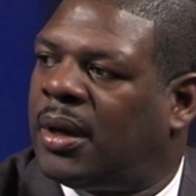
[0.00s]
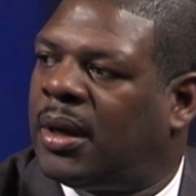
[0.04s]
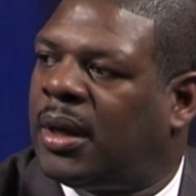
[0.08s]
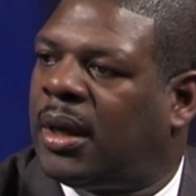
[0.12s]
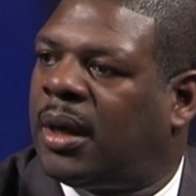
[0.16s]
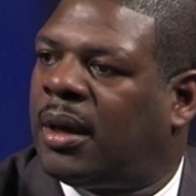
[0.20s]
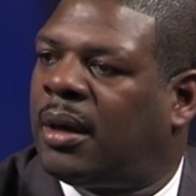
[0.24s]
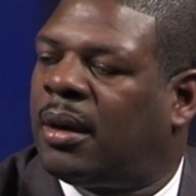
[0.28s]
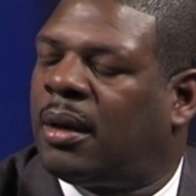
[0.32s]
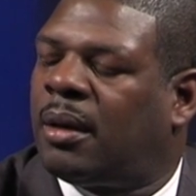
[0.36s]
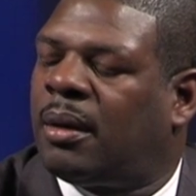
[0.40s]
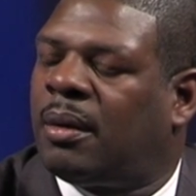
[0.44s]

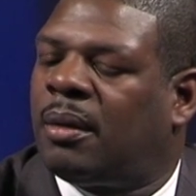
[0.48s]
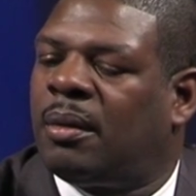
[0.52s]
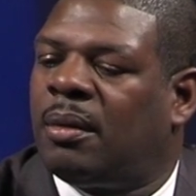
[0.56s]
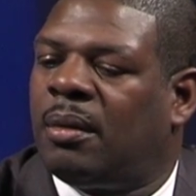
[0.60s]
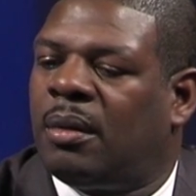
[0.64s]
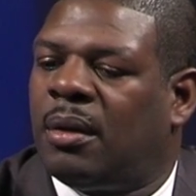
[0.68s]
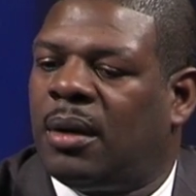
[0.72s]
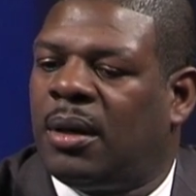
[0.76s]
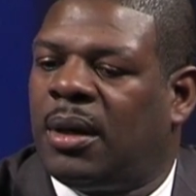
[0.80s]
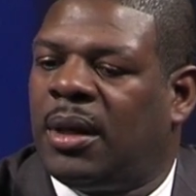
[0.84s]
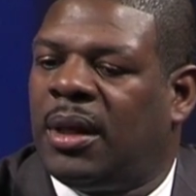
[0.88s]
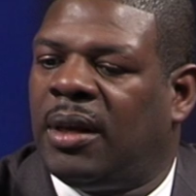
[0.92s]
that
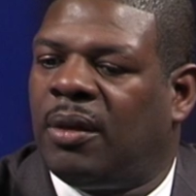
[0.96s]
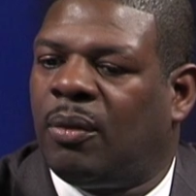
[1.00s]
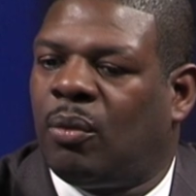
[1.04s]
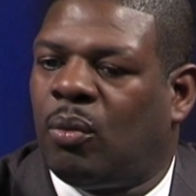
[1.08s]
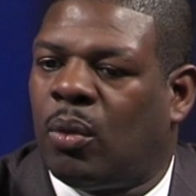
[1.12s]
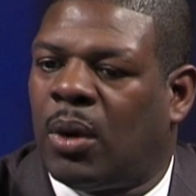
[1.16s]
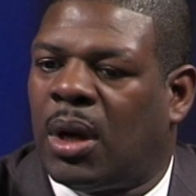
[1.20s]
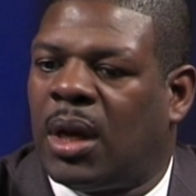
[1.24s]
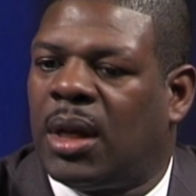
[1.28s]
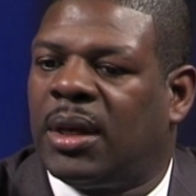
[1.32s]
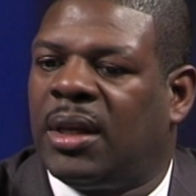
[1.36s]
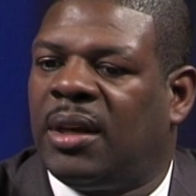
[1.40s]

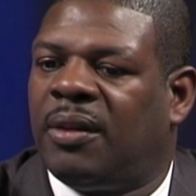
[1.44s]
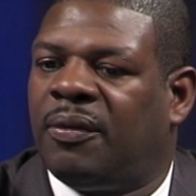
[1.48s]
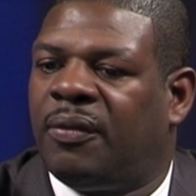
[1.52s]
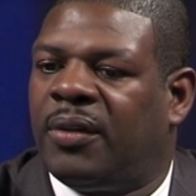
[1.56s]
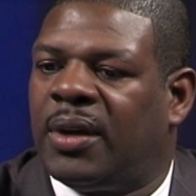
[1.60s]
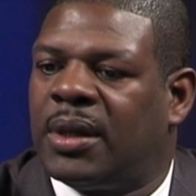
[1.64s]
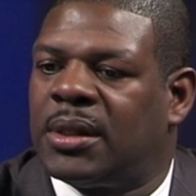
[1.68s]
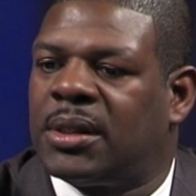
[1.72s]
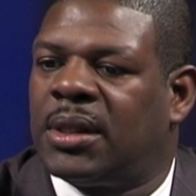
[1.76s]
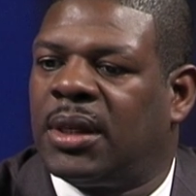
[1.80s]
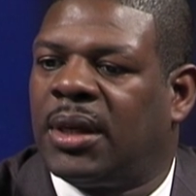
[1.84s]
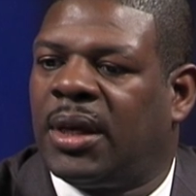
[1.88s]
while the
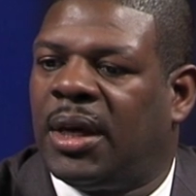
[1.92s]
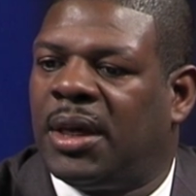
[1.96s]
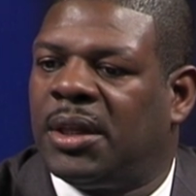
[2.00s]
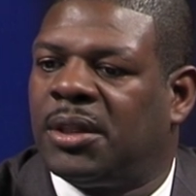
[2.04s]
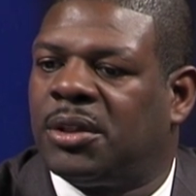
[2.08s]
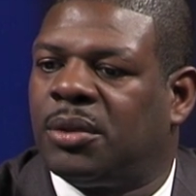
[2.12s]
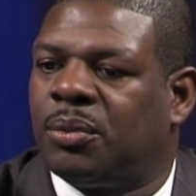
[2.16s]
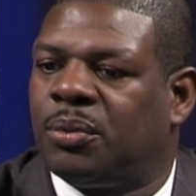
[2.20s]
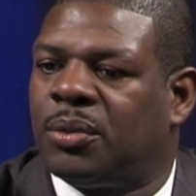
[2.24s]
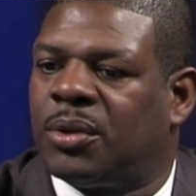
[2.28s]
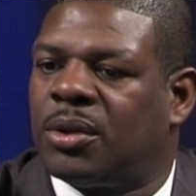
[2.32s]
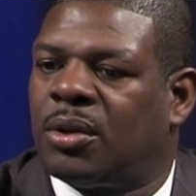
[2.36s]

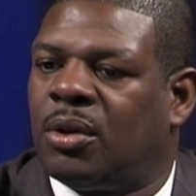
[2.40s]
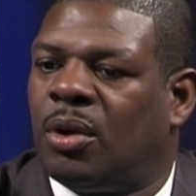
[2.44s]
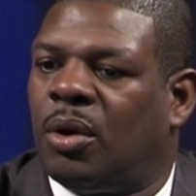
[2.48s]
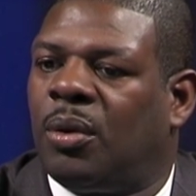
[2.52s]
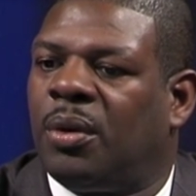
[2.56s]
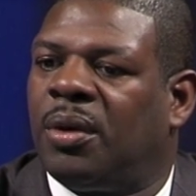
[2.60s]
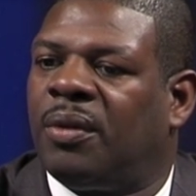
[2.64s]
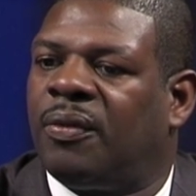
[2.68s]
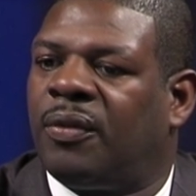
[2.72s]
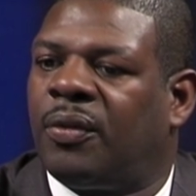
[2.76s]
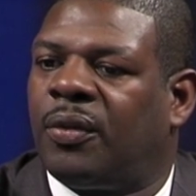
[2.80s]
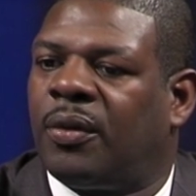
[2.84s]
investigation was
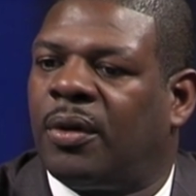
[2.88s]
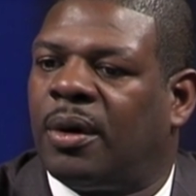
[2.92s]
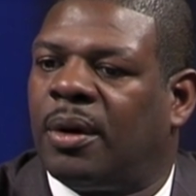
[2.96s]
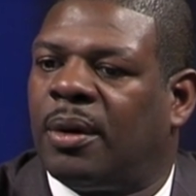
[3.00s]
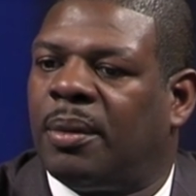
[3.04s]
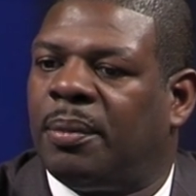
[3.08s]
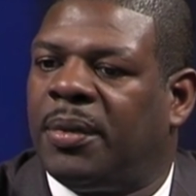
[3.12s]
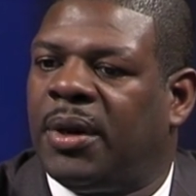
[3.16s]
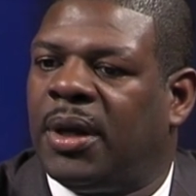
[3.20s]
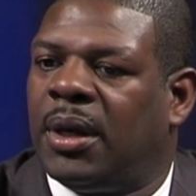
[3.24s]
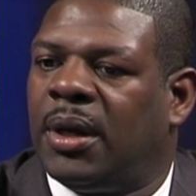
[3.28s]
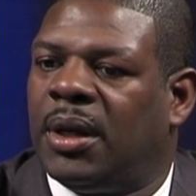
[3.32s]
going
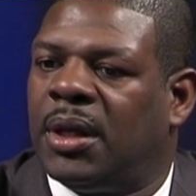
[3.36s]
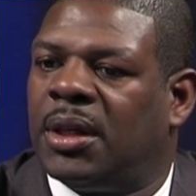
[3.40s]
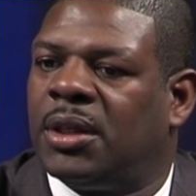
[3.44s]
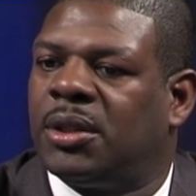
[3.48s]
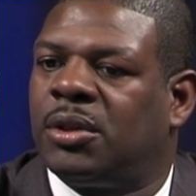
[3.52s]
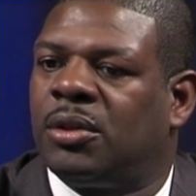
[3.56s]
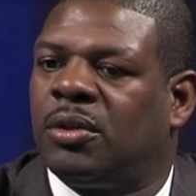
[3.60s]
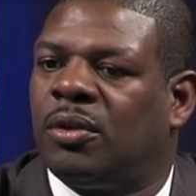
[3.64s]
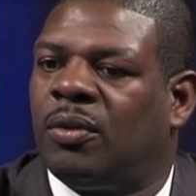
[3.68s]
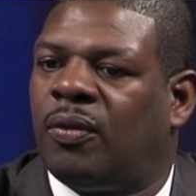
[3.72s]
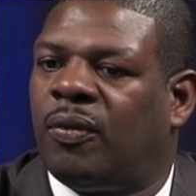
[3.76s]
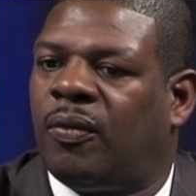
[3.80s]
from the
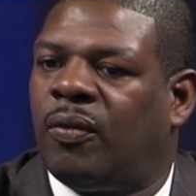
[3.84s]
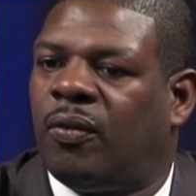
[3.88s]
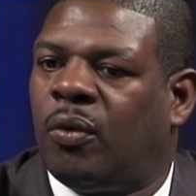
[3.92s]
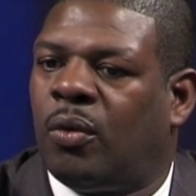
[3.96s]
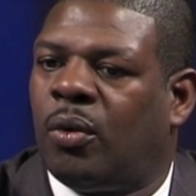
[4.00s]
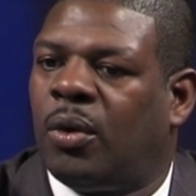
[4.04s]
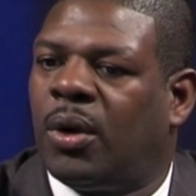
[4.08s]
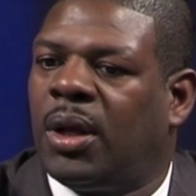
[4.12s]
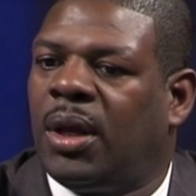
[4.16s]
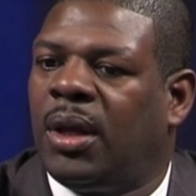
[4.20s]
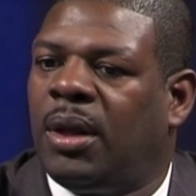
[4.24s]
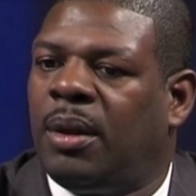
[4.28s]
initial
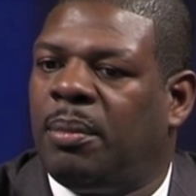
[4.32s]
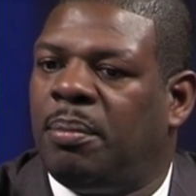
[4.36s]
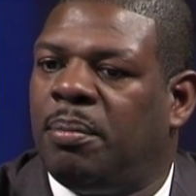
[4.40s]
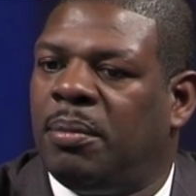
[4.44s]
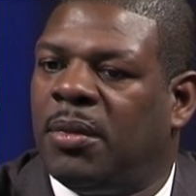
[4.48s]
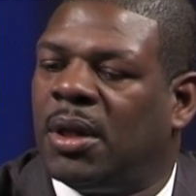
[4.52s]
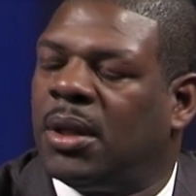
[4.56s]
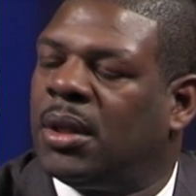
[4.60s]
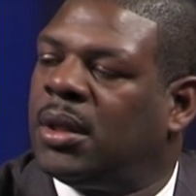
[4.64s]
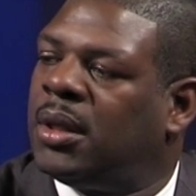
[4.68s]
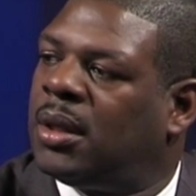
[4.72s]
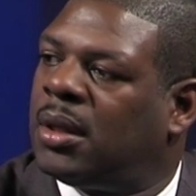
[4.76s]
40
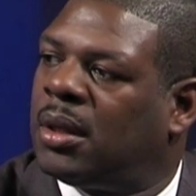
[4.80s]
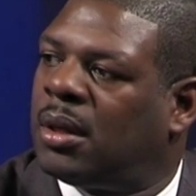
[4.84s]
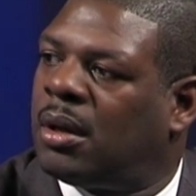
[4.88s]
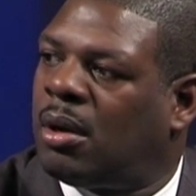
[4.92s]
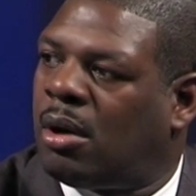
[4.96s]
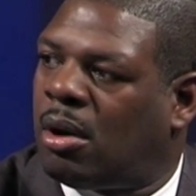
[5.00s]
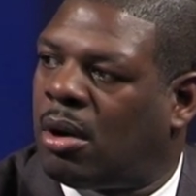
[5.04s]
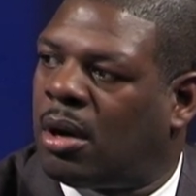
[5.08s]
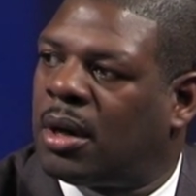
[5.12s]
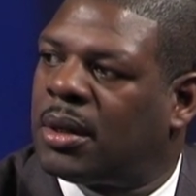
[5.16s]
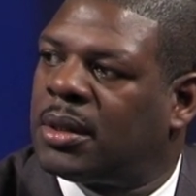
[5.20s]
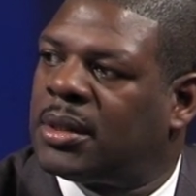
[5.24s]
million
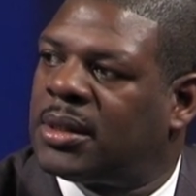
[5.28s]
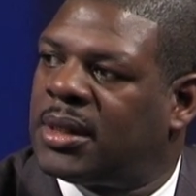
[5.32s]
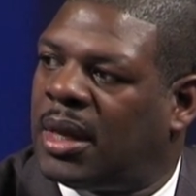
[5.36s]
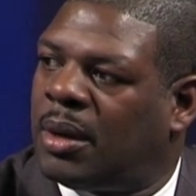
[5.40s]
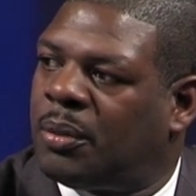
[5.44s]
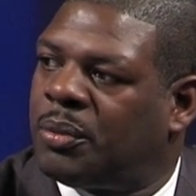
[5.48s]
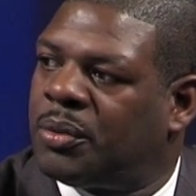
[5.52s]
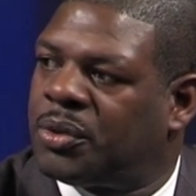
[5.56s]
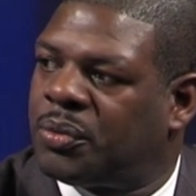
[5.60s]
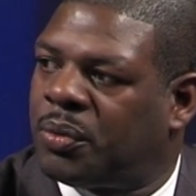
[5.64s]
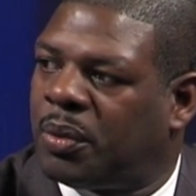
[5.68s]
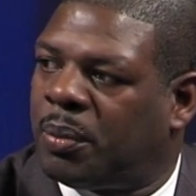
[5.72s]
cards that
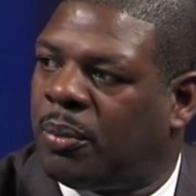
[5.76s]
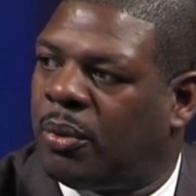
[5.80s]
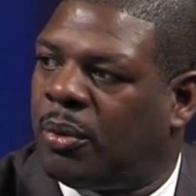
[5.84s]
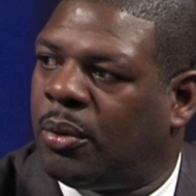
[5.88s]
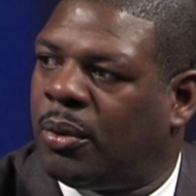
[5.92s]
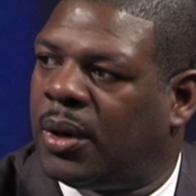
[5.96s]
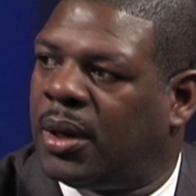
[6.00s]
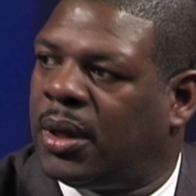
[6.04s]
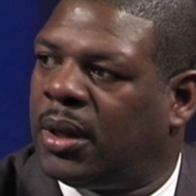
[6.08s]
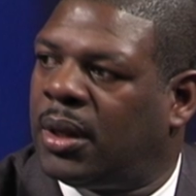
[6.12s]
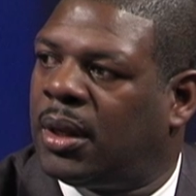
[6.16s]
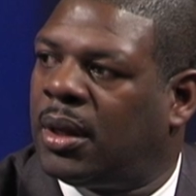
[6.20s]
was
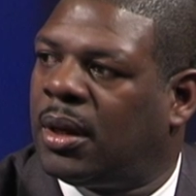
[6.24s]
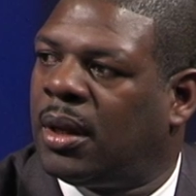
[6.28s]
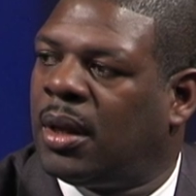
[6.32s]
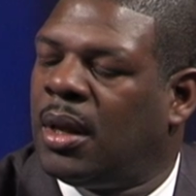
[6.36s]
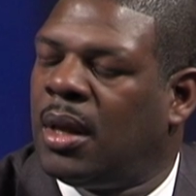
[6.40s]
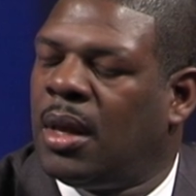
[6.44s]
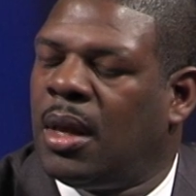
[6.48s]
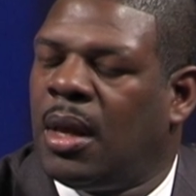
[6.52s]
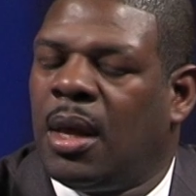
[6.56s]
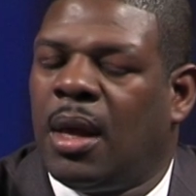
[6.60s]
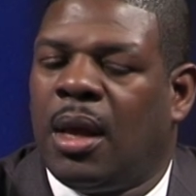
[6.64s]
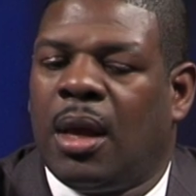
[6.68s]
reported,
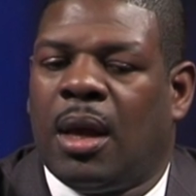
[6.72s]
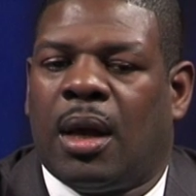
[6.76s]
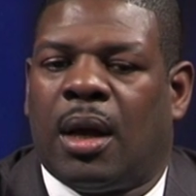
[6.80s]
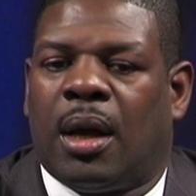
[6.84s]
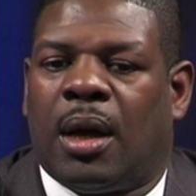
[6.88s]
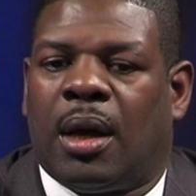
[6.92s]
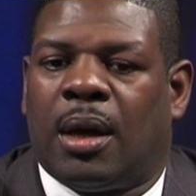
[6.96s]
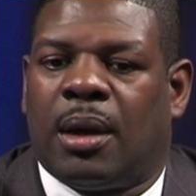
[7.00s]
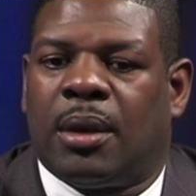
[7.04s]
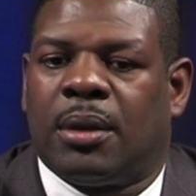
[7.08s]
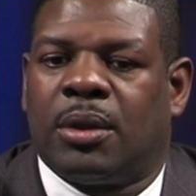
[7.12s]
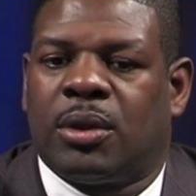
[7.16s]

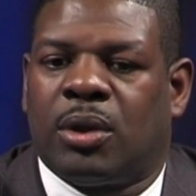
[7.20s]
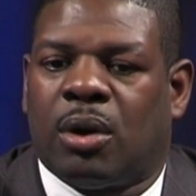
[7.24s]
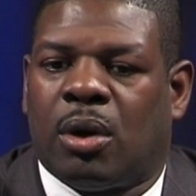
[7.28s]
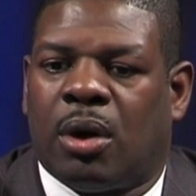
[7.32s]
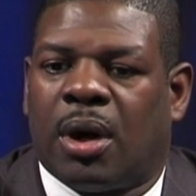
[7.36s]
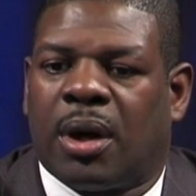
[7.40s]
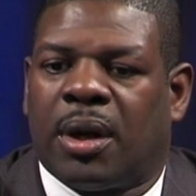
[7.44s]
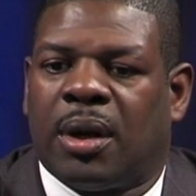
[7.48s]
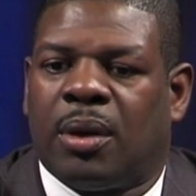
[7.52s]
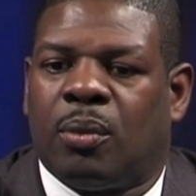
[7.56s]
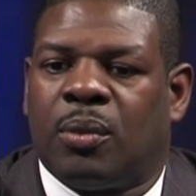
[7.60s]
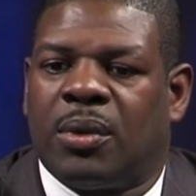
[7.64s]

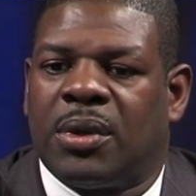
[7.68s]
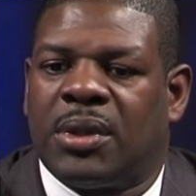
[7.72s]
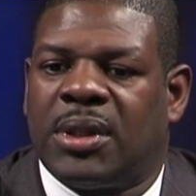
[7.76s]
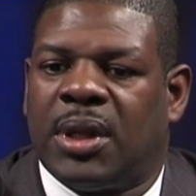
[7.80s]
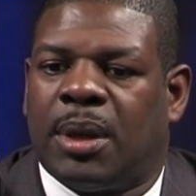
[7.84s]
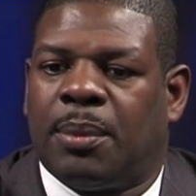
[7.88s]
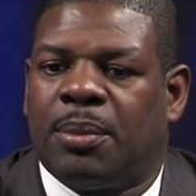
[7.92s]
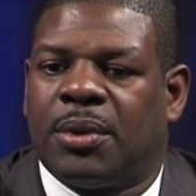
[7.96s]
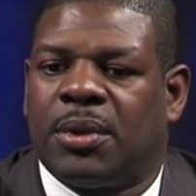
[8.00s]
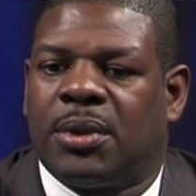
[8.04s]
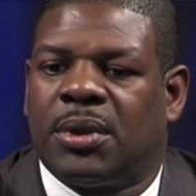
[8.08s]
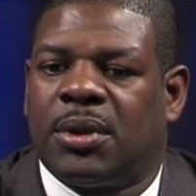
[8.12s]
Target was
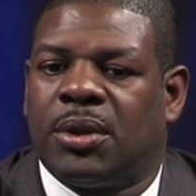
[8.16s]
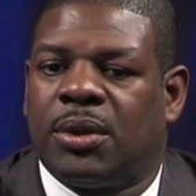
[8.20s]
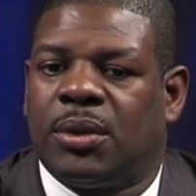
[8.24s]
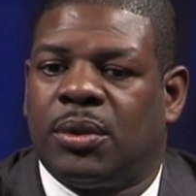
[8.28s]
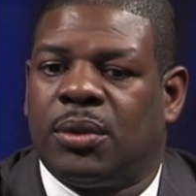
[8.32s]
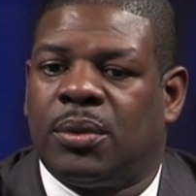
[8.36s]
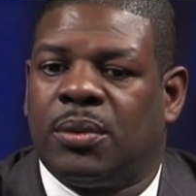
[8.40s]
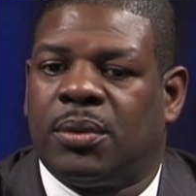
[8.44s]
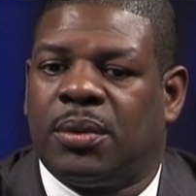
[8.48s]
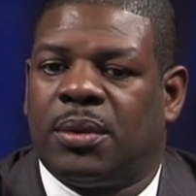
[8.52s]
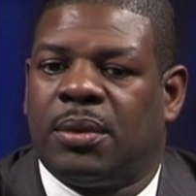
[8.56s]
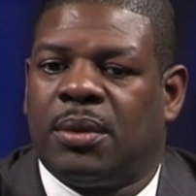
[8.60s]
able
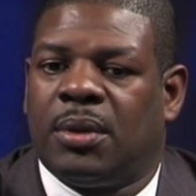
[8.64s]
to